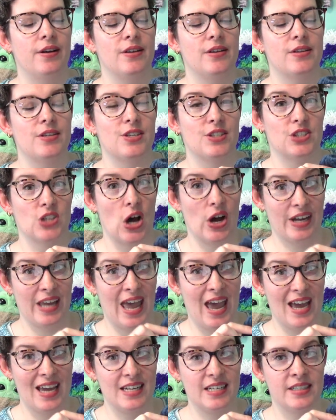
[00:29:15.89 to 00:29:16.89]
sock
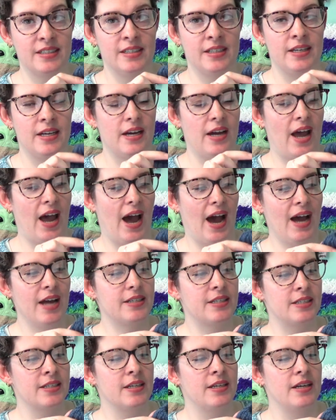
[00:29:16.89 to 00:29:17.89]
head
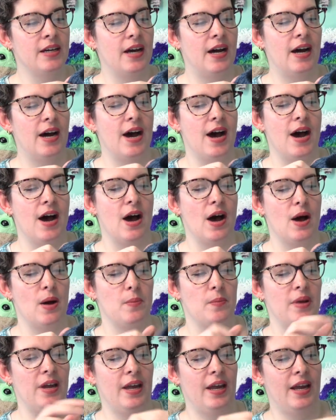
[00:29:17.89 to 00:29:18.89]
hat,
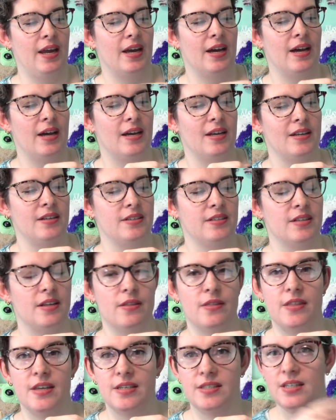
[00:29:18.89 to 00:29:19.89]
and
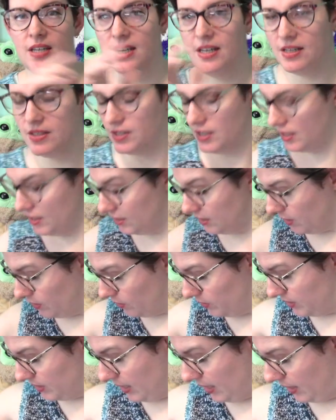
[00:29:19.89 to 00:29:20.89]
this is
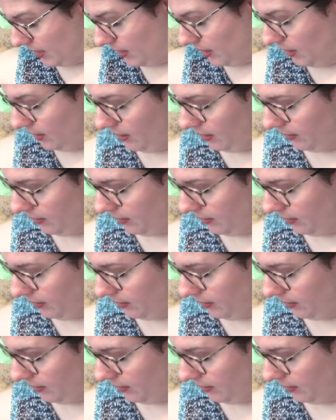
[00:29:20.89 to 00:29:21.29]
using